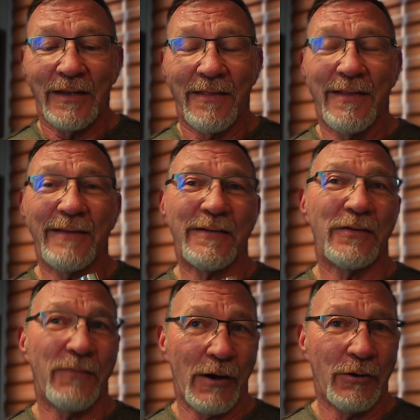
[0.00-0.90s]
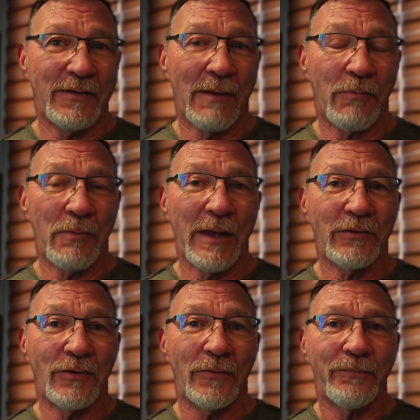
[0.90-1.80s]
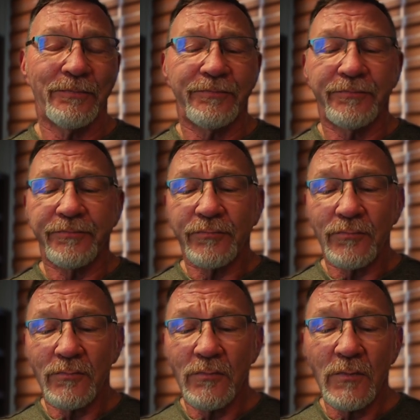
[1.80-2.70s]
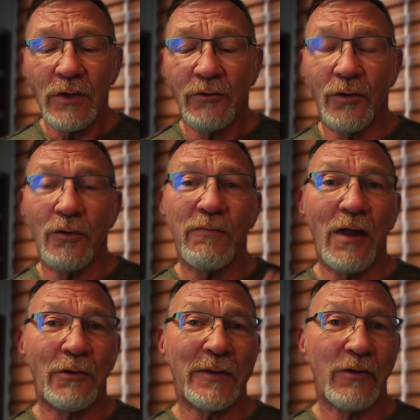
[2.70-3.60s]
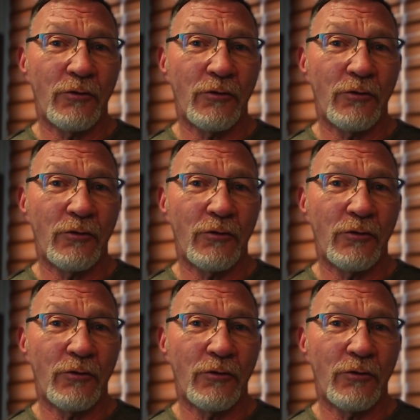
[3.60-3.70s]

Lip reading: this is very temperamental. So following the